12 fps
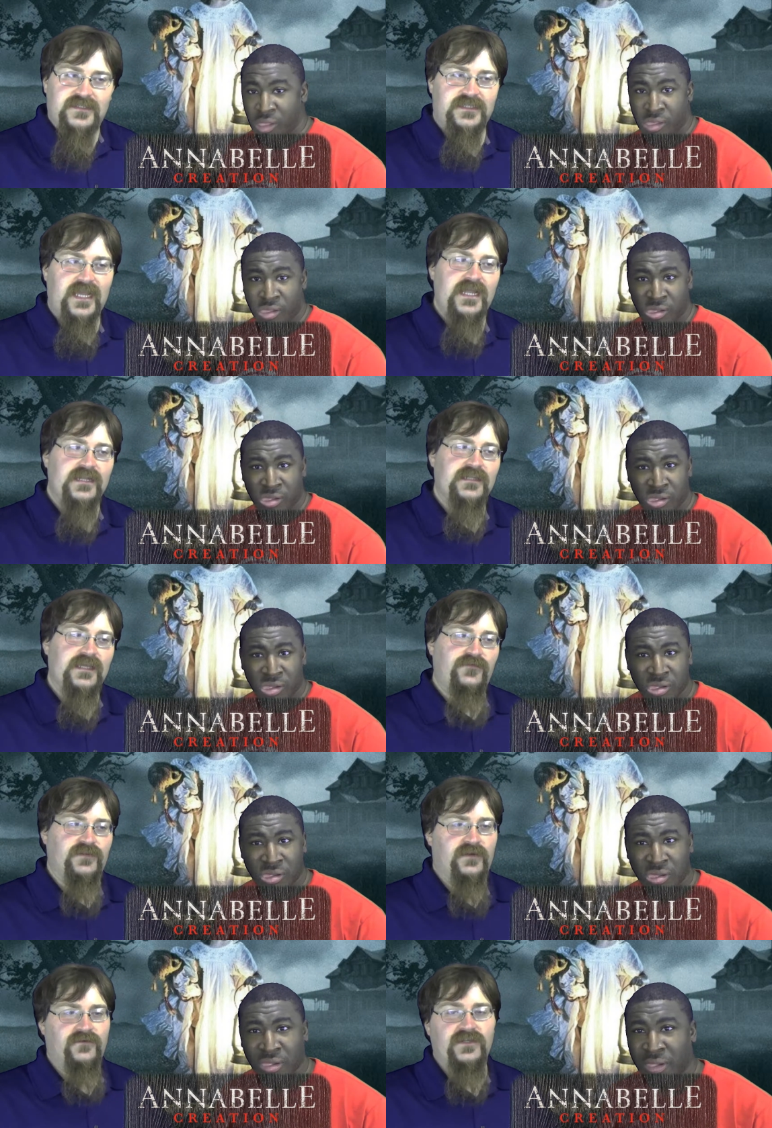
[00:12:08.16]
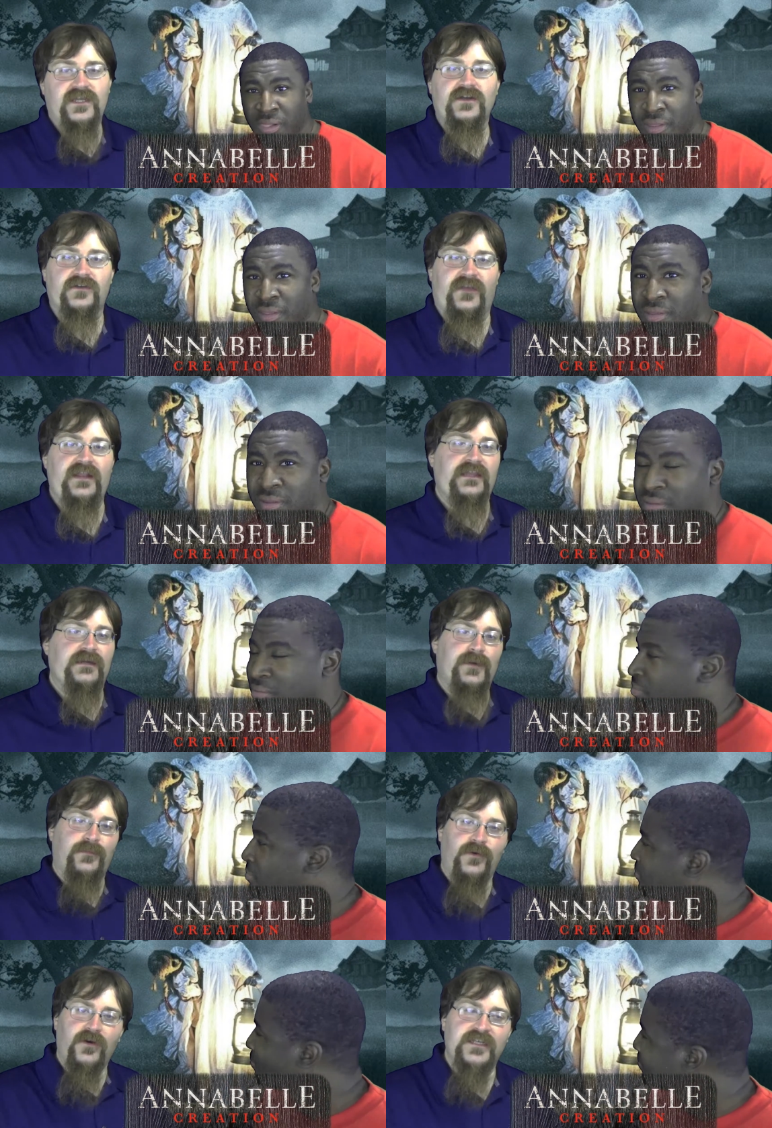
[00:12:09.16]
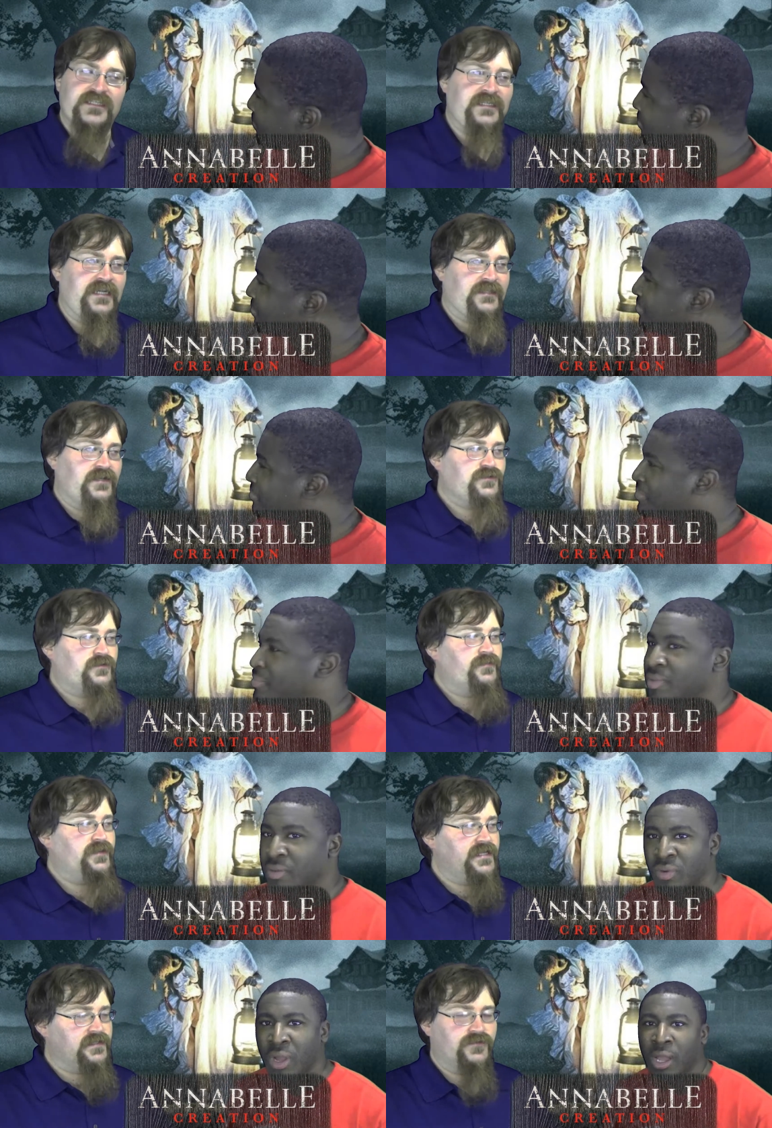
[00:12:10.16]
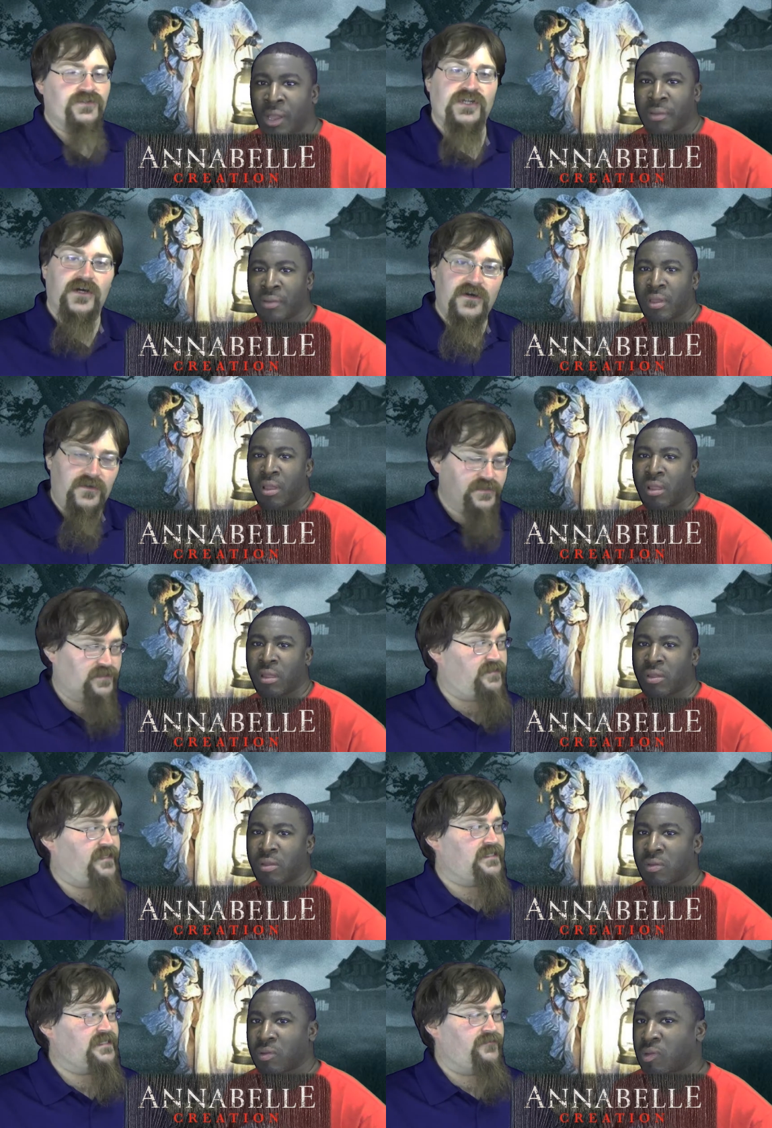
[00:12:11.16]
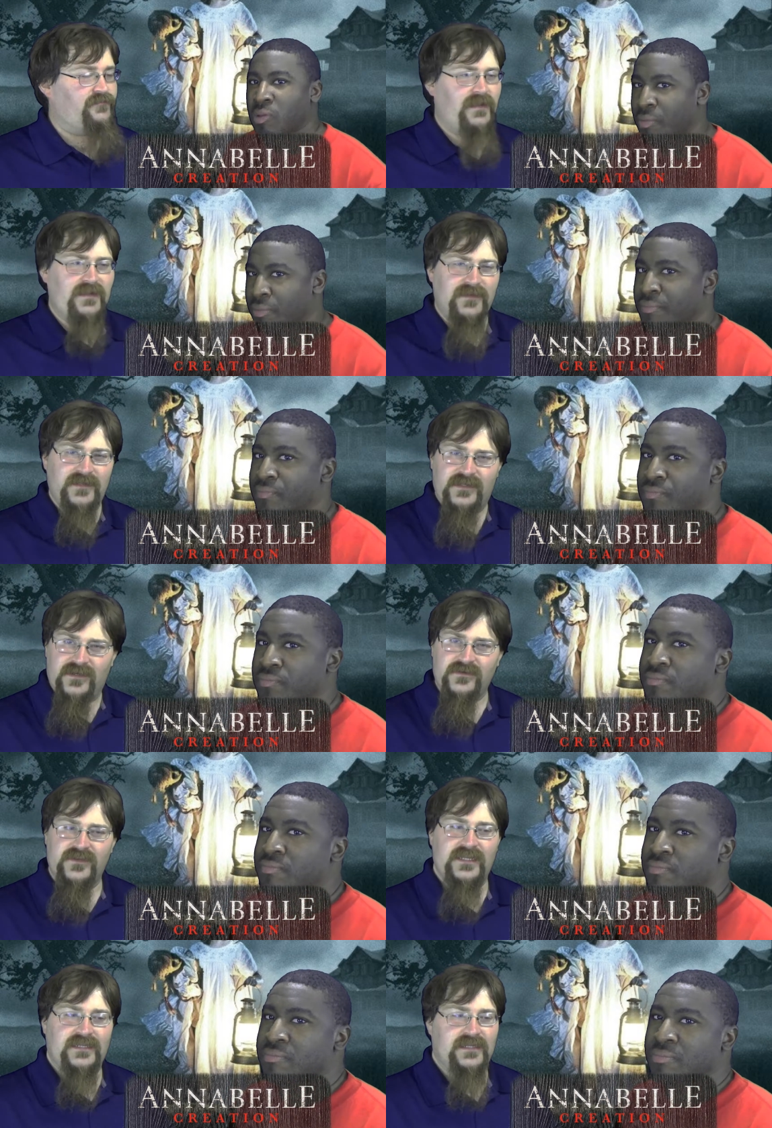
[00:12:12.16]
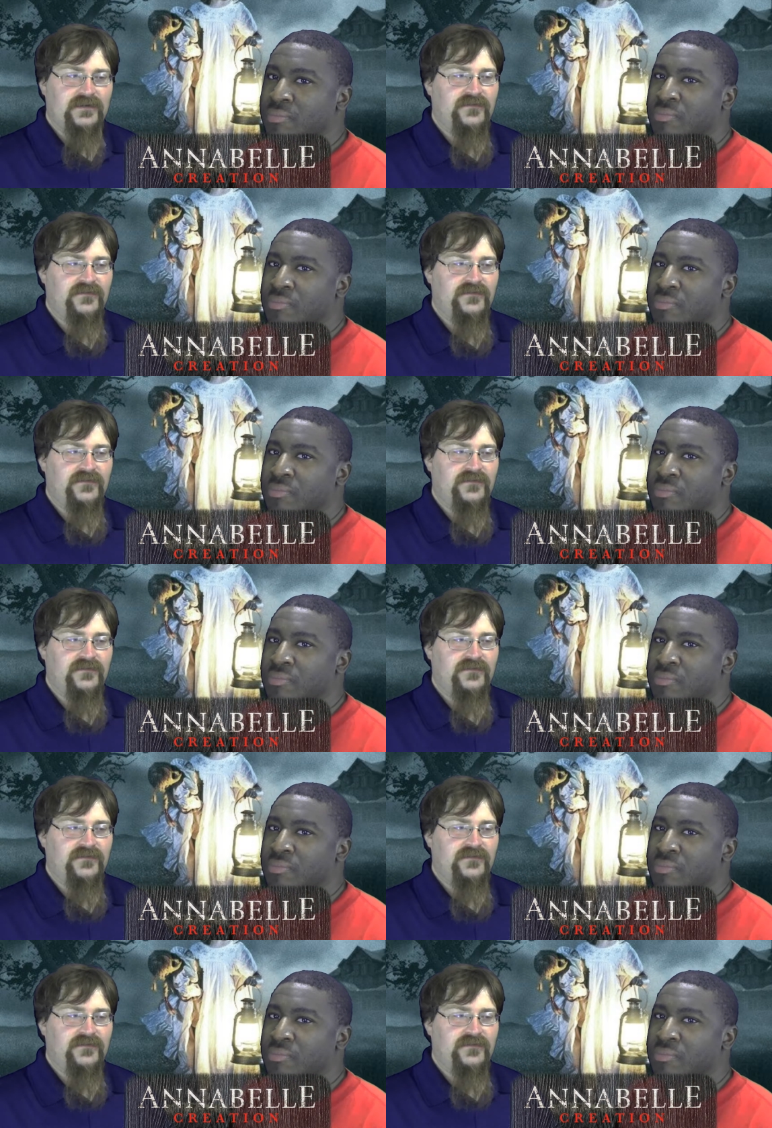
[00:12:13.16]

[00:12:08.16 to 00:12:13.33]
Speaker 1: 10, 11. They were younger. They didn't care about boys yet. They just want to play right. with their dolls and all that stuff. May have been younger than 8, 10,